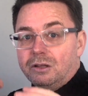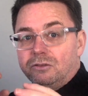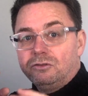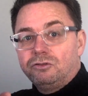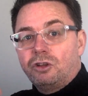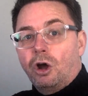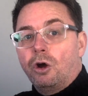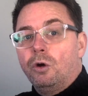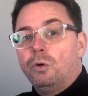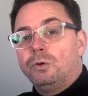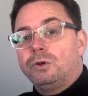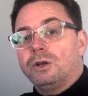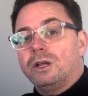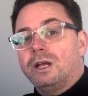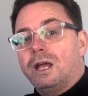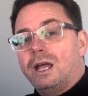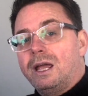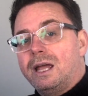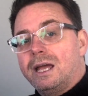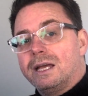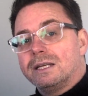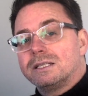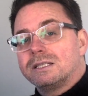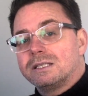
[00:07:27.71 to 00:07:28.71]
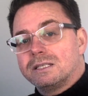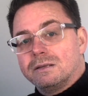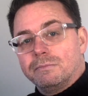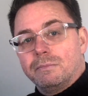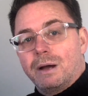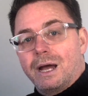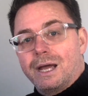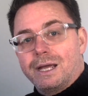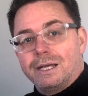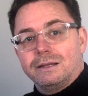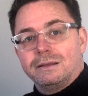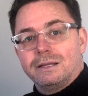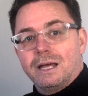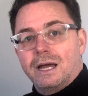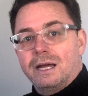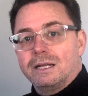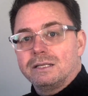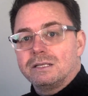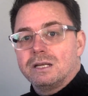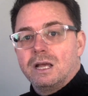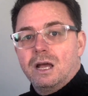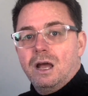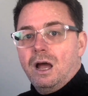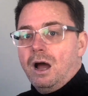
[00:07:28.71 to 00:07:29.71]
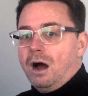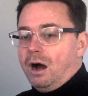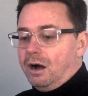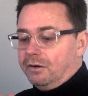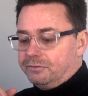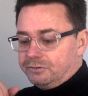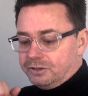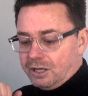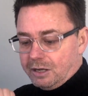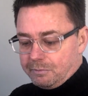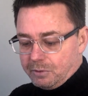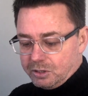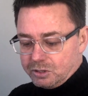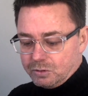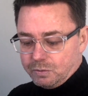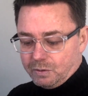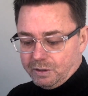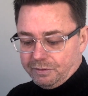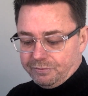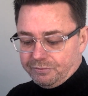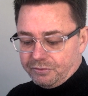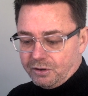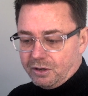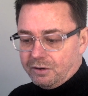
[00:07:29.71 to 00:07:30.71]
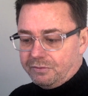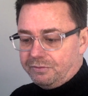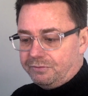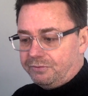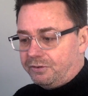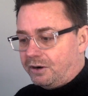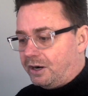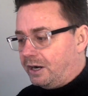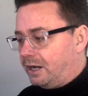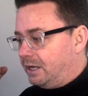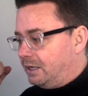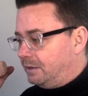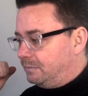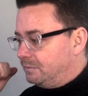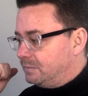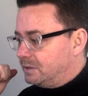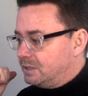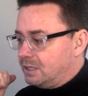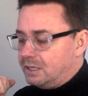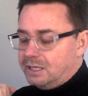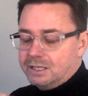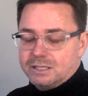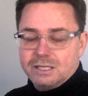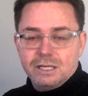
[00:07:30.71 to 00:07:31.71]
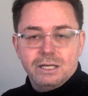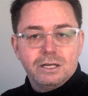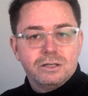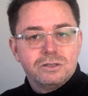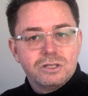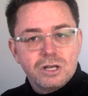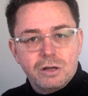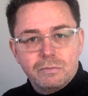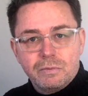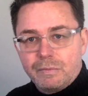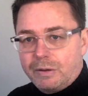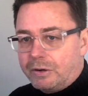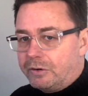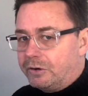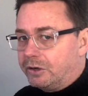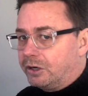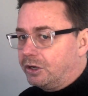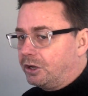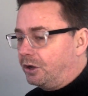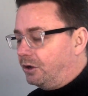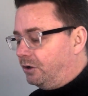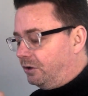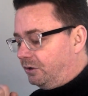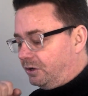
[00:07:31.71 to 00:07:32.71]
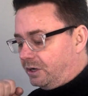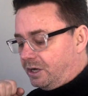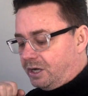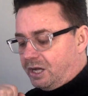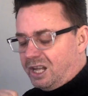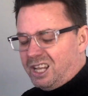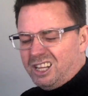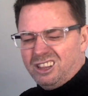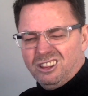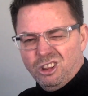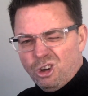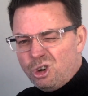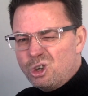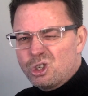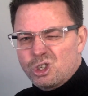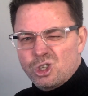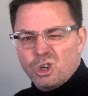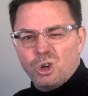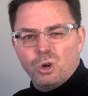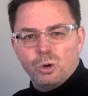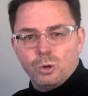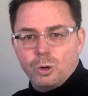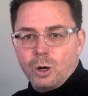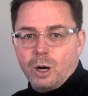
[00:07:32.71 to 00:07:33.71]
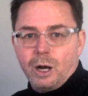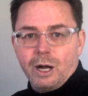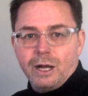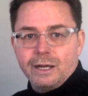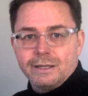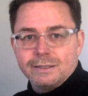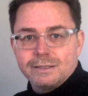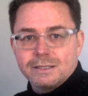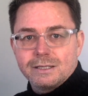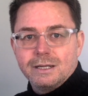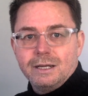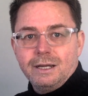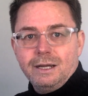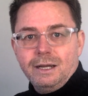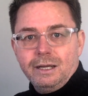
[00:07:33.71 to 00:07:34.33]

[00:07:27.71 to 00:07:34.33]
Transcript: Don't estimate that I've done my 25 frames, it's in Adobe Media Encoder, it looks all right.